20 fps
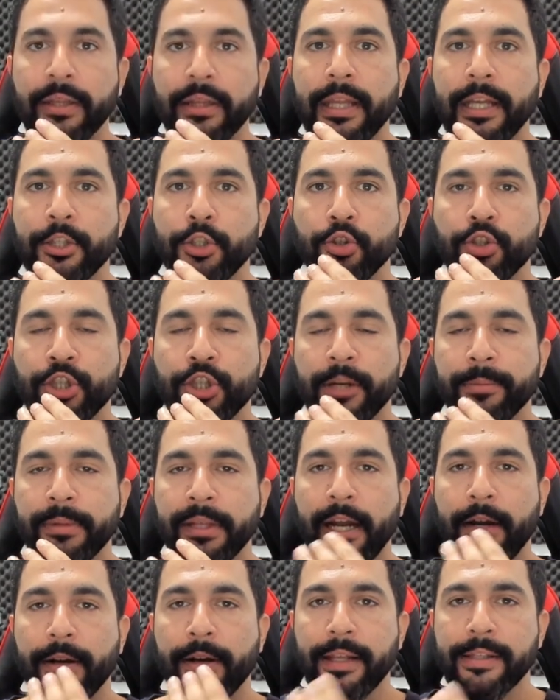that you shipped
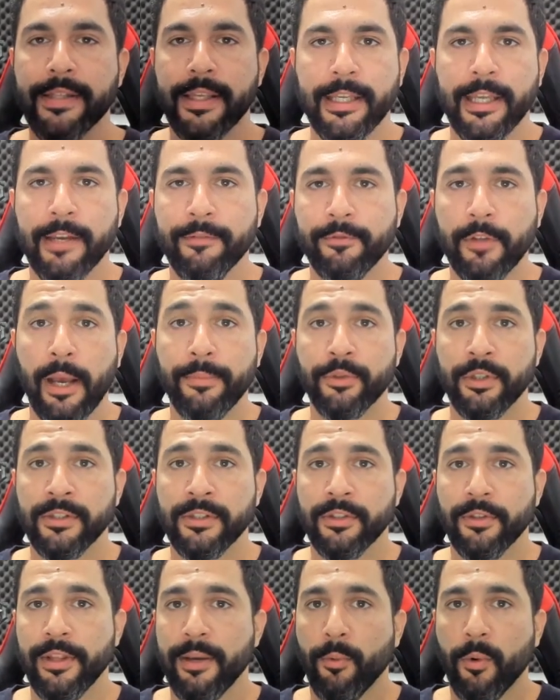it out as a gift
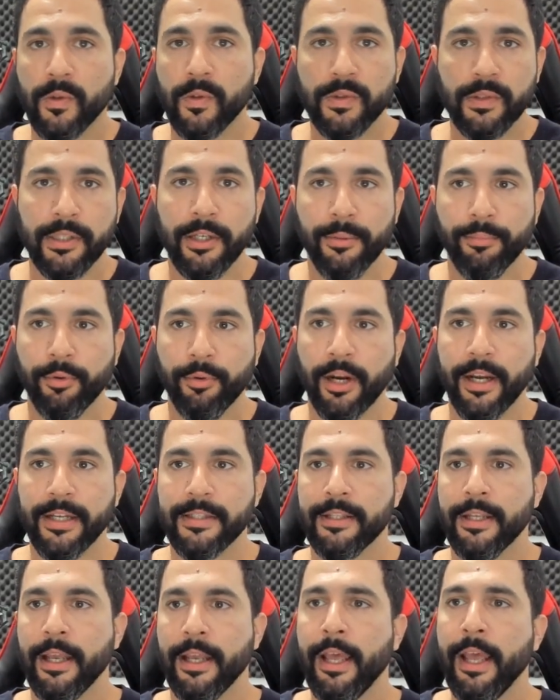option so they won't see your
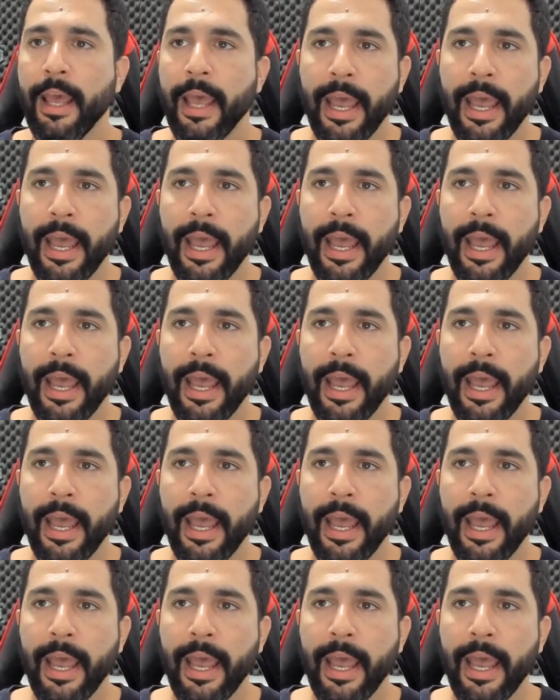price,